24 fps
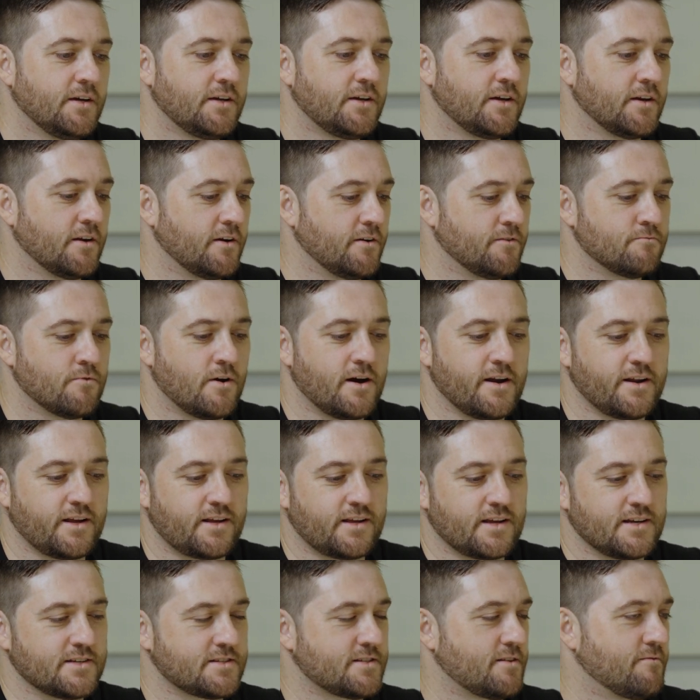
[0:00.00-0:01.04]
write a
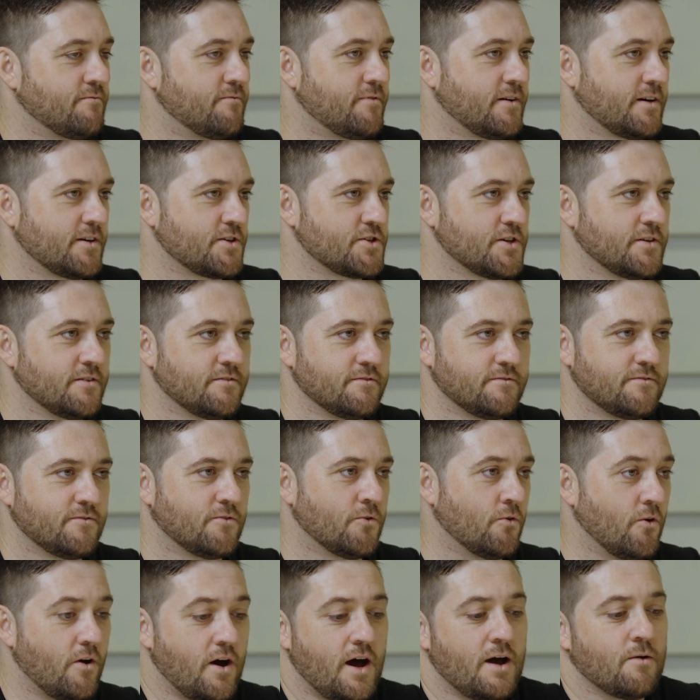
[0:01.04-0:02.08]
custom function,
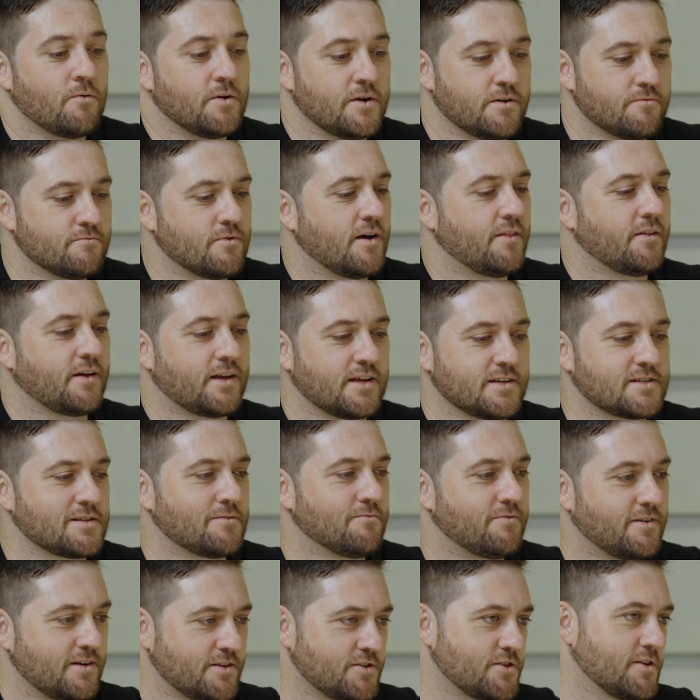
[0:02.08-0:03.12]
or I want to write the
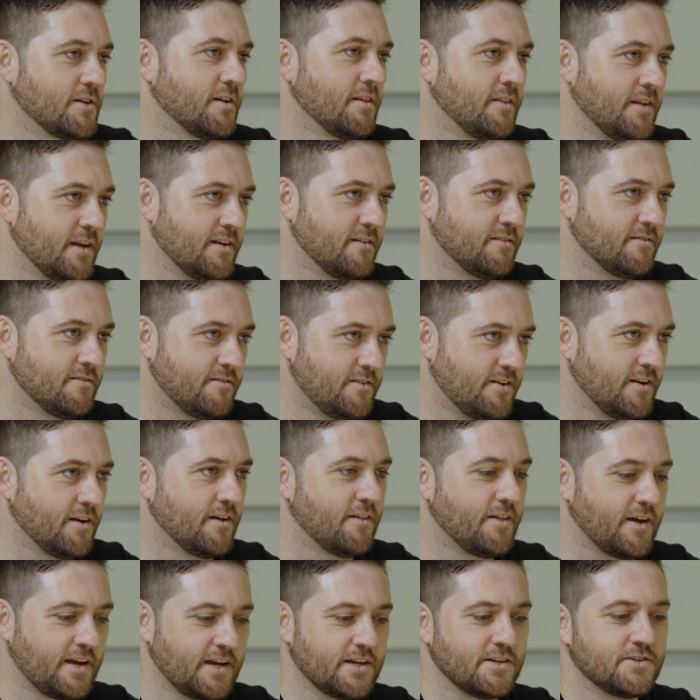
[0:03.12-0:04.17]
custom function, and then,
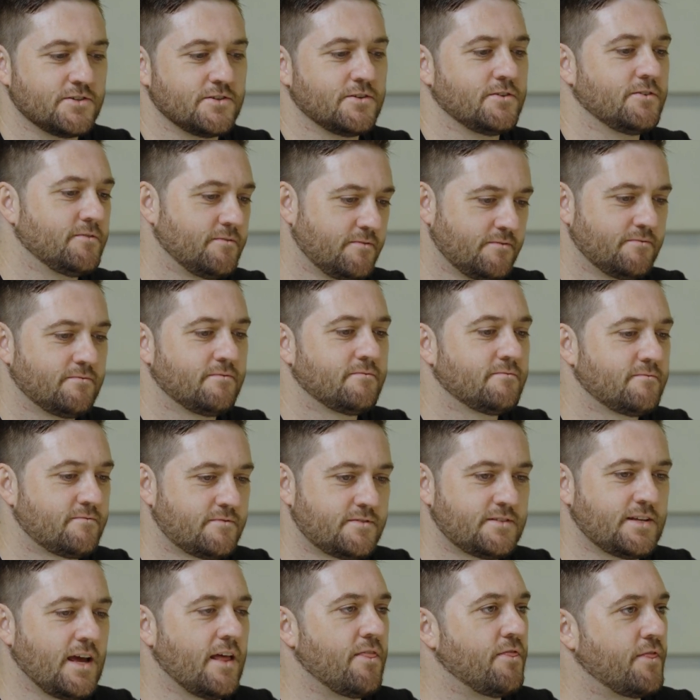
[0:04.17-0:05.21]
they can do
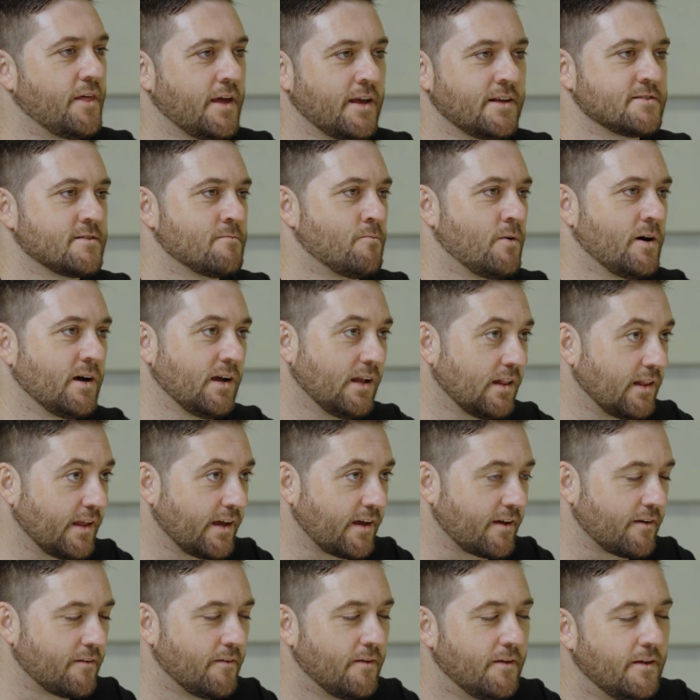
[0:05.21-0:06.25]
10 things in one
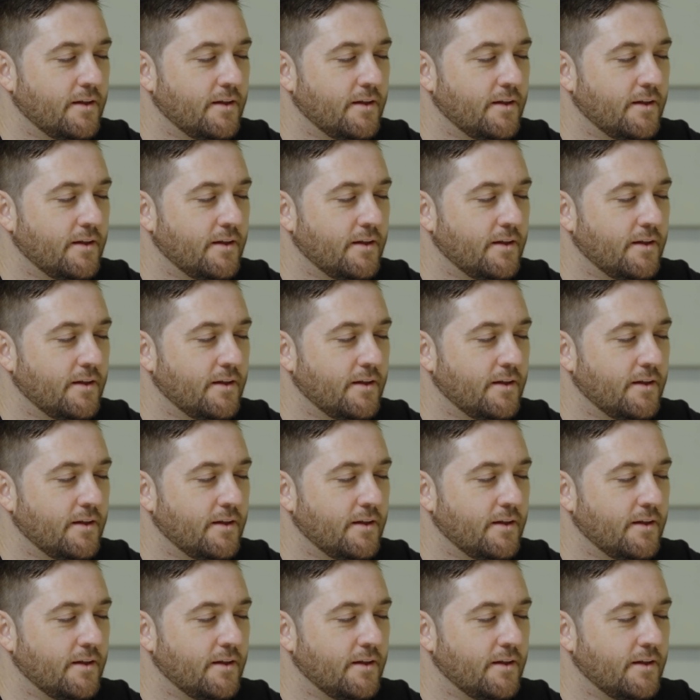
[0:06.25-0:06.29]
click.